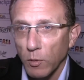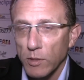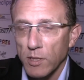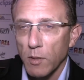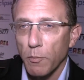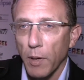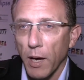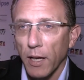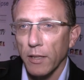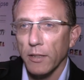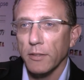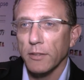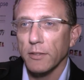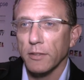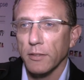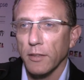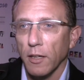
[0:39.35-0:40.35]
was the
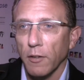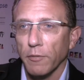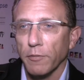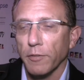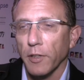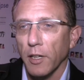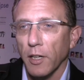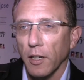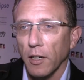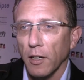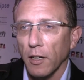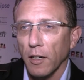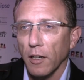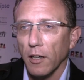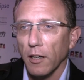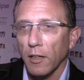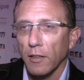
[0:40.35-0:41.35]
pilot of
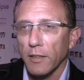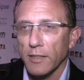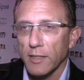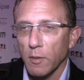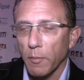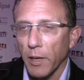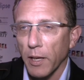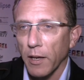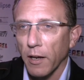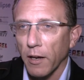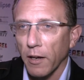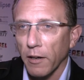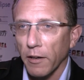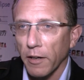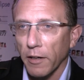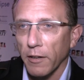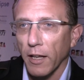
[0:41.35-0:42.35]
the
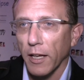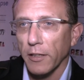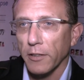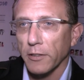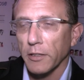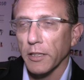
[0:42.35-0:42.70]
Sabena airliner.